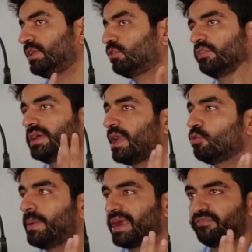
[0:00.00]
Think of the
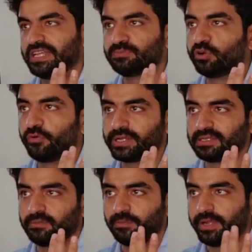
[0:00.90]
guy who backed Facebook,
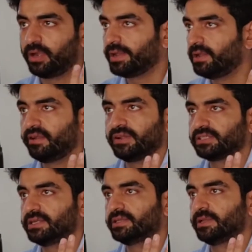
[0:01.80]
for example. Peter Thiel
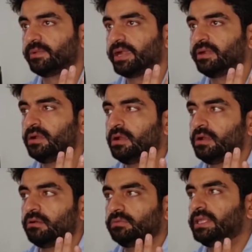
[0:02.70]
invested in them, right?
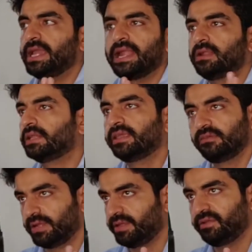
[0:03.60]
They had
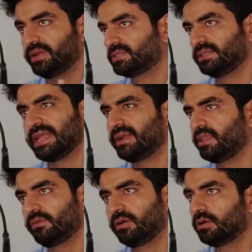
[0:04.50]
nothing when he invested.
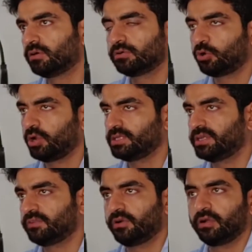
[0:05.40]
They were a
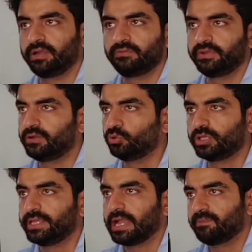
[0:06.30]
college network and with
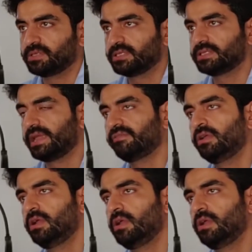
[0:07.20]
2-3 campuses live.